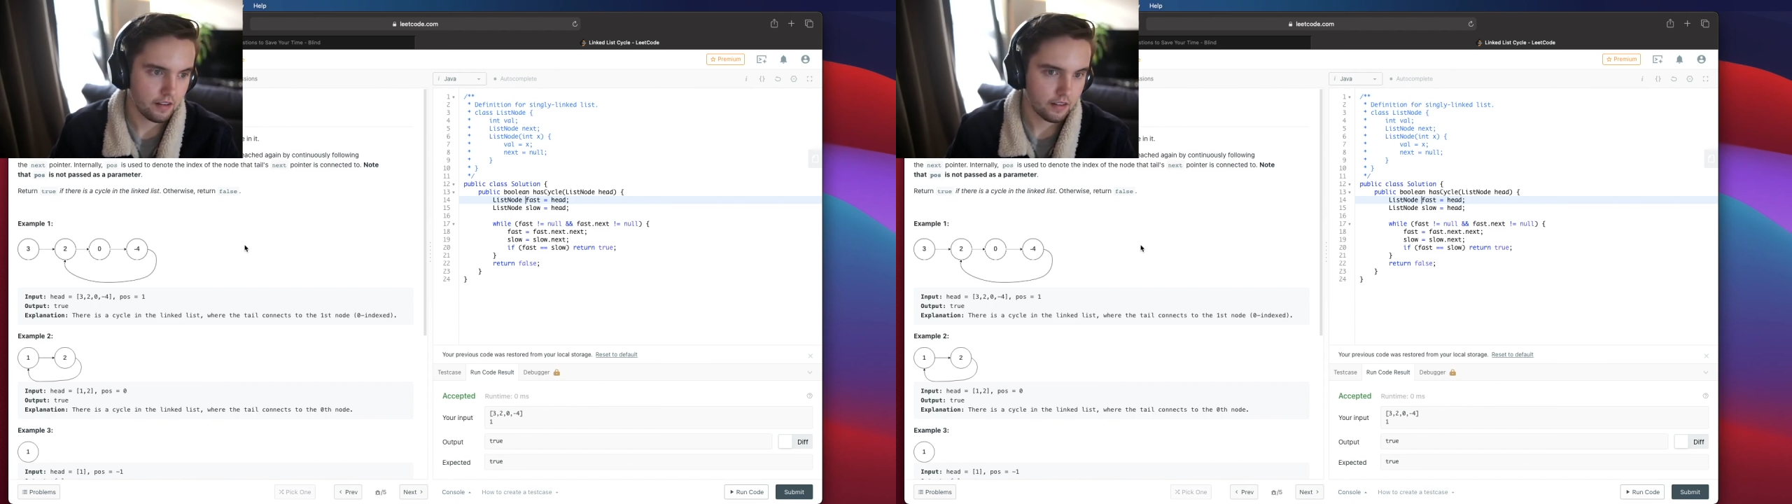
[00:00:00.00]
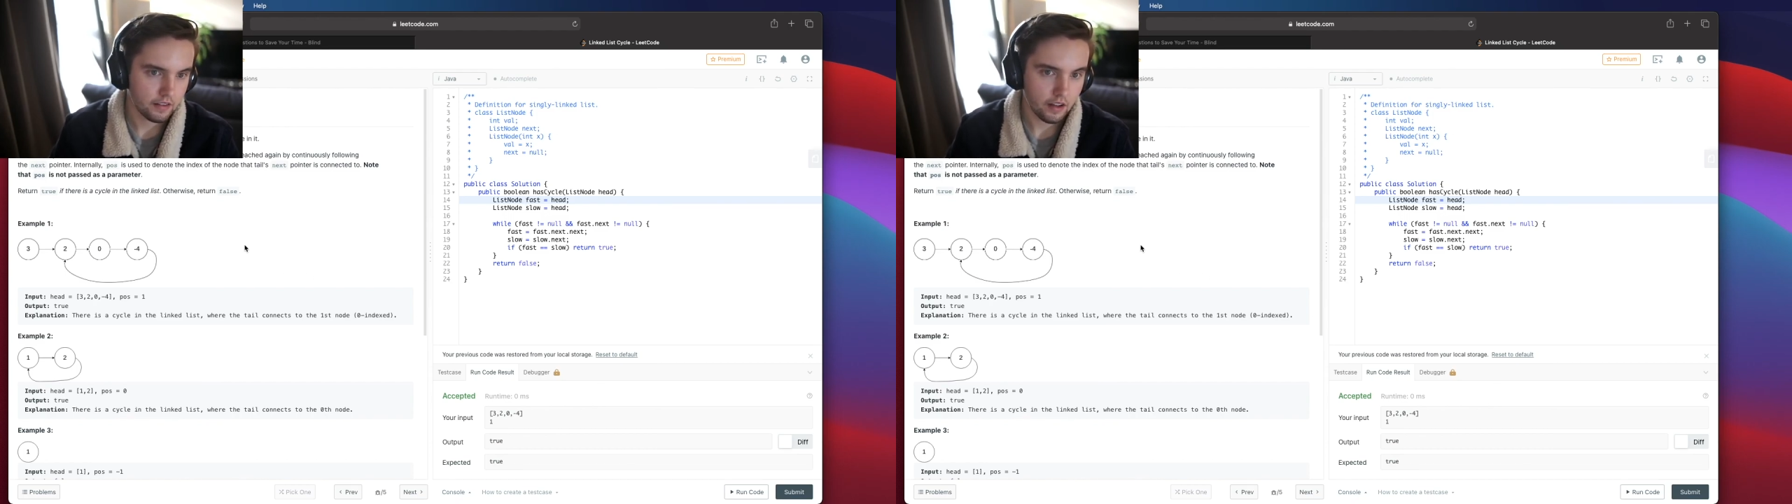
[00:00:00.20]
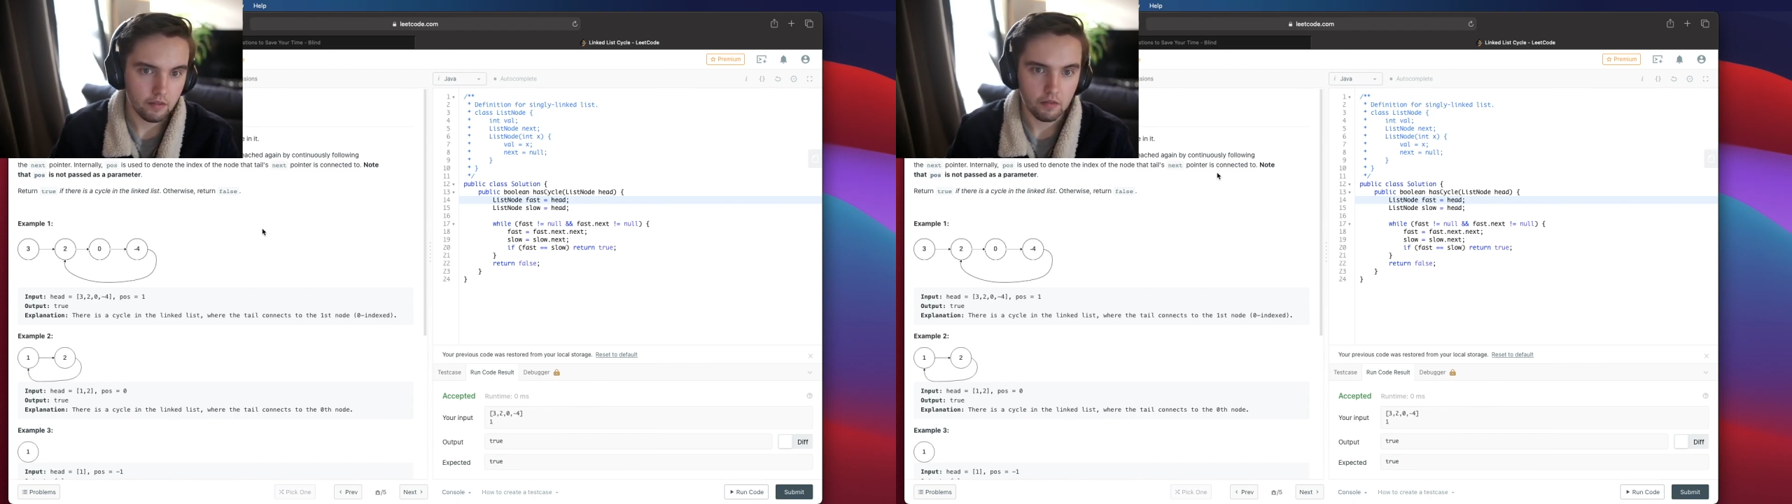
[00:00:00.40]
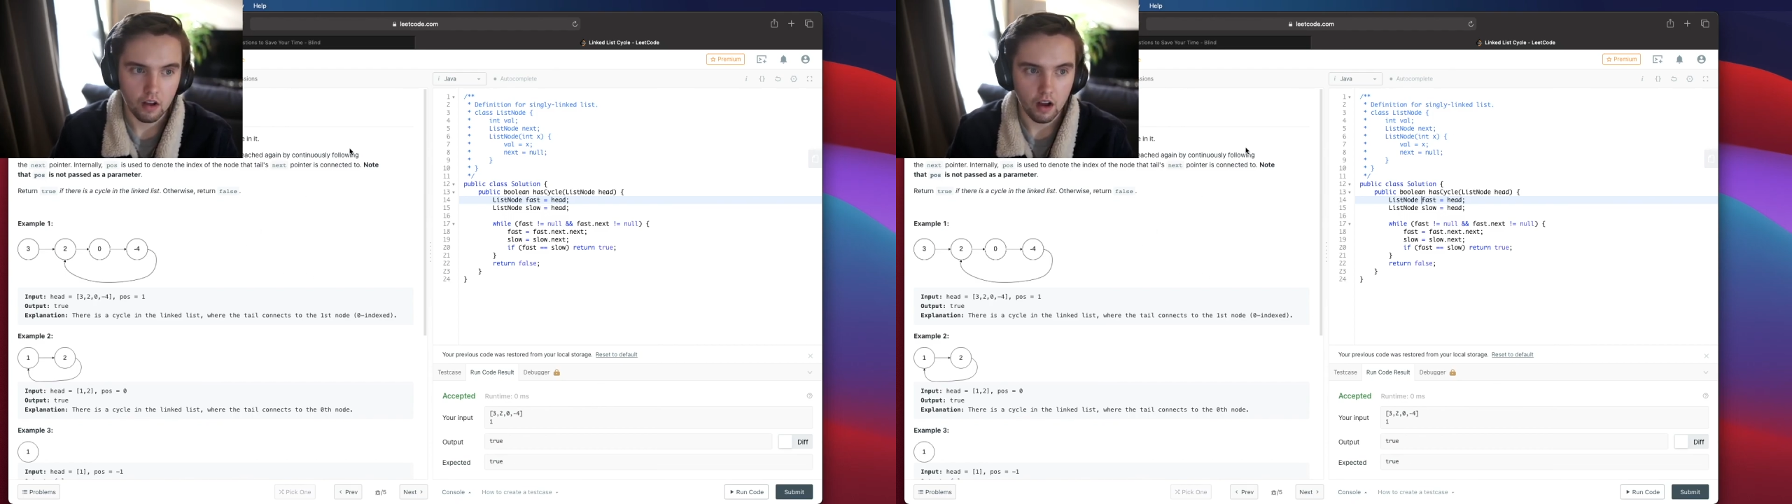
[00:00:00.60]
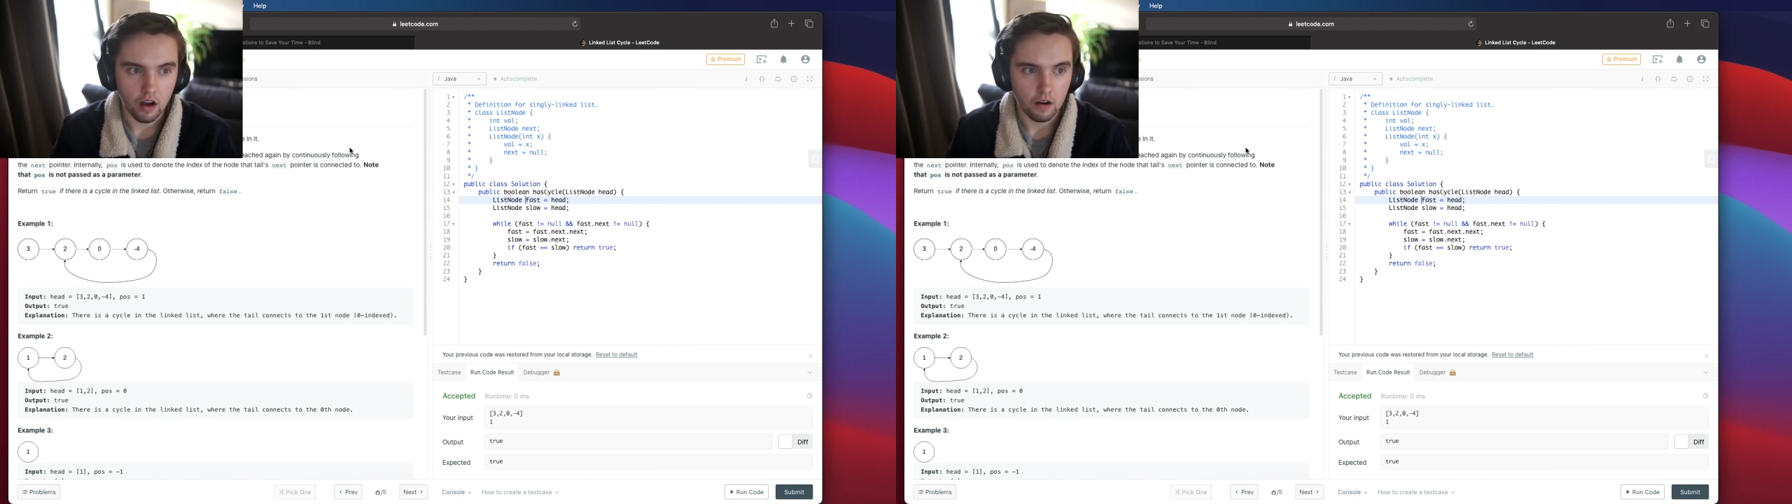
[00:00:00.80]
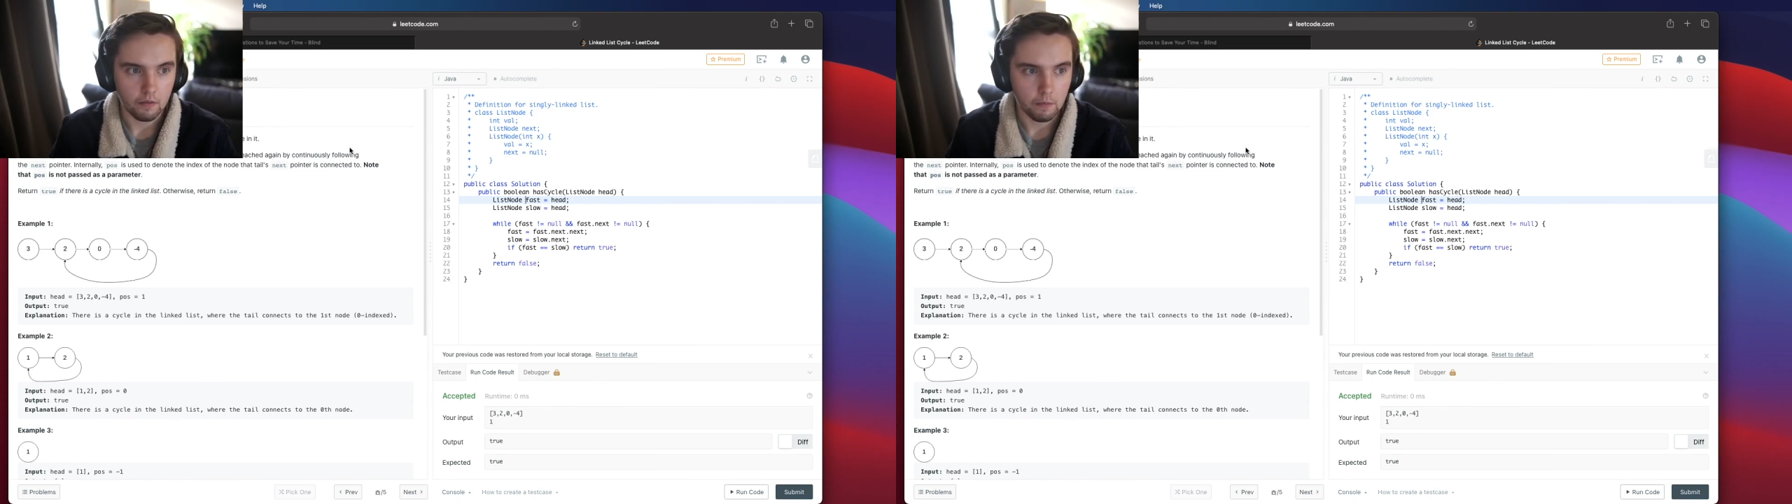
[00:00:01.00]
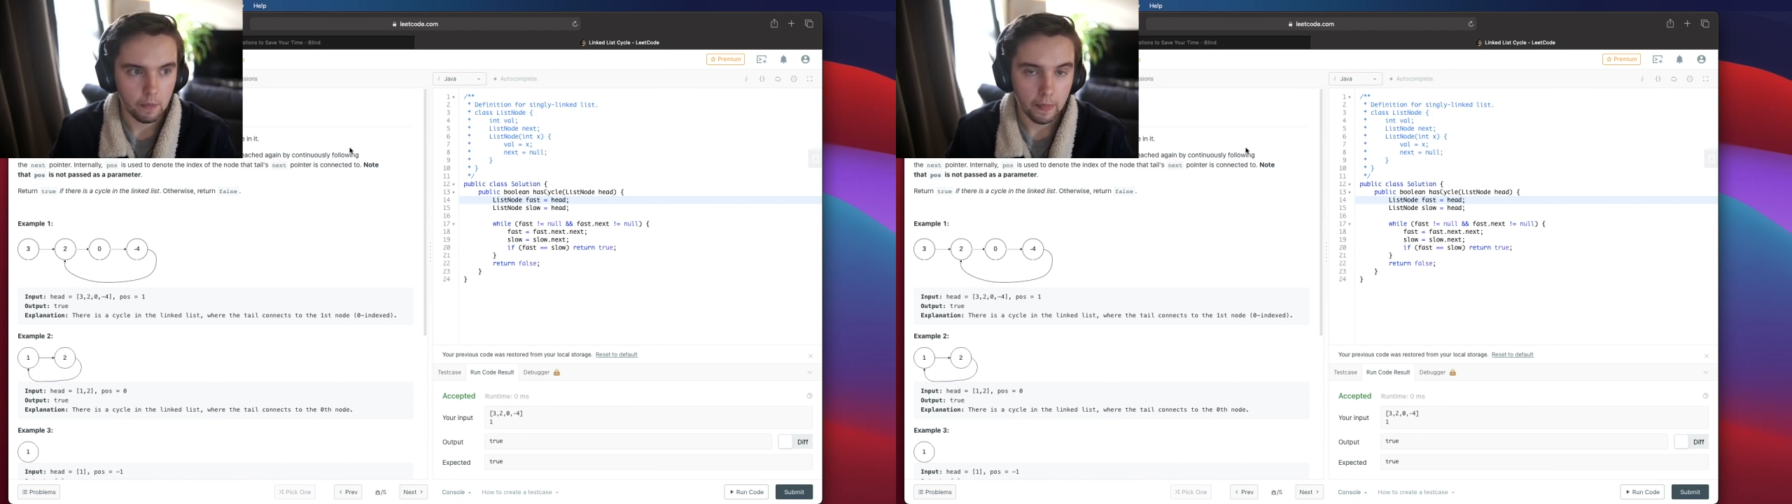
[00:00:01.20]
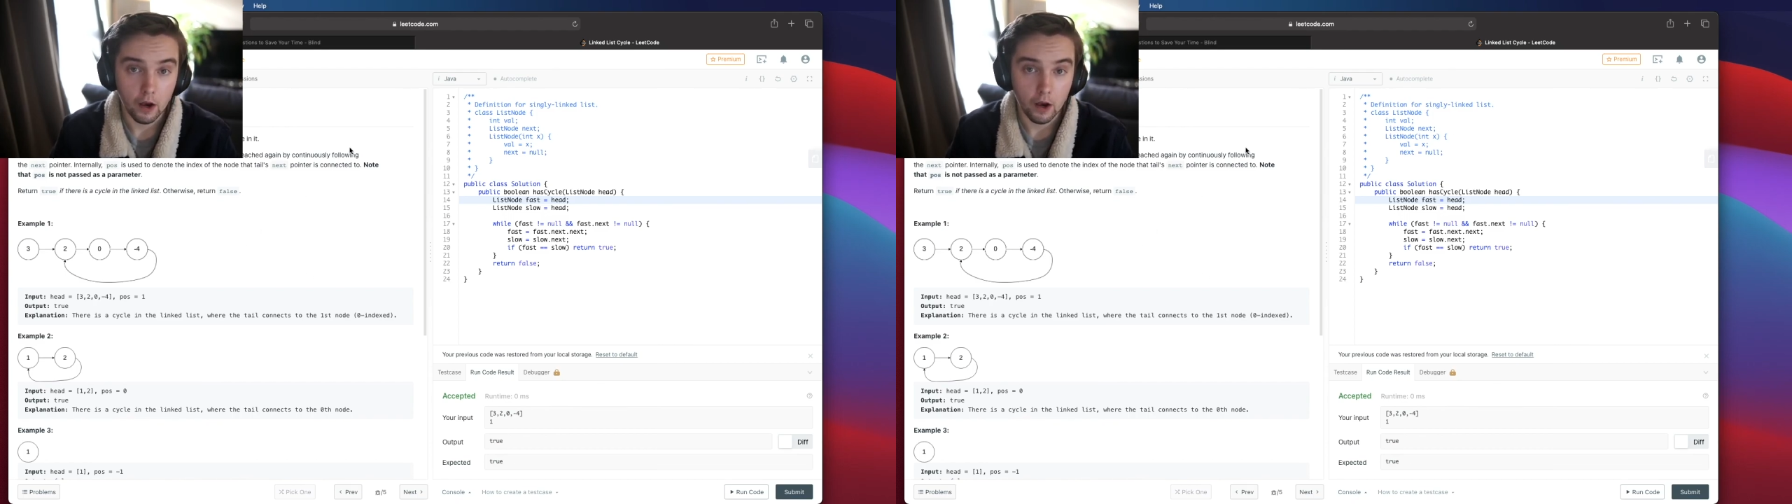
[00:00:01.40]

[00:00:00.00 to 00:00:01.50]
Yeah. I